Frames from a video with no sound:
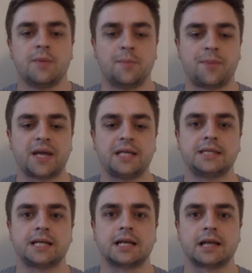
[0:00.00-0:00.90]
But
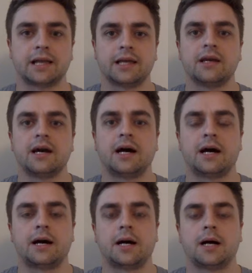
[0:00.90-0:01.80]
basically,
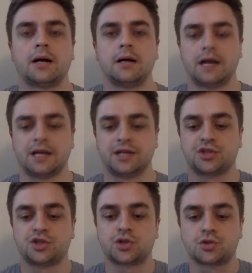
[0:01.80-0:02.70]
a
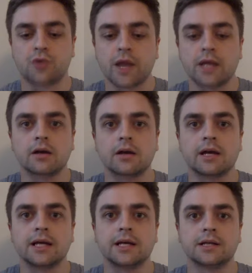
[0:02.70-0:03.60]
string
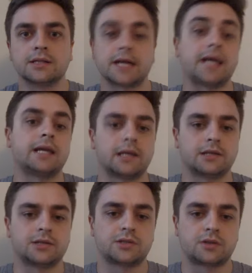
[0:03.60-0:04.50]
is a
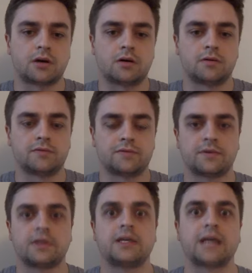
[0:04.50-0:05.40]
list of
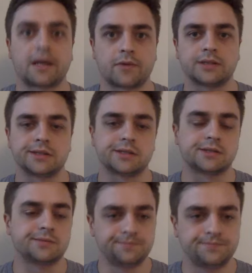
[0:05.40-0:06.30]

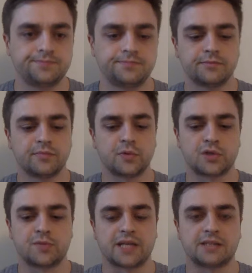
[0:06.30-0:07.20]
characters,
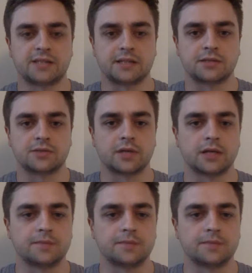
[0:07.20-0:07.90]
which makes sense, really.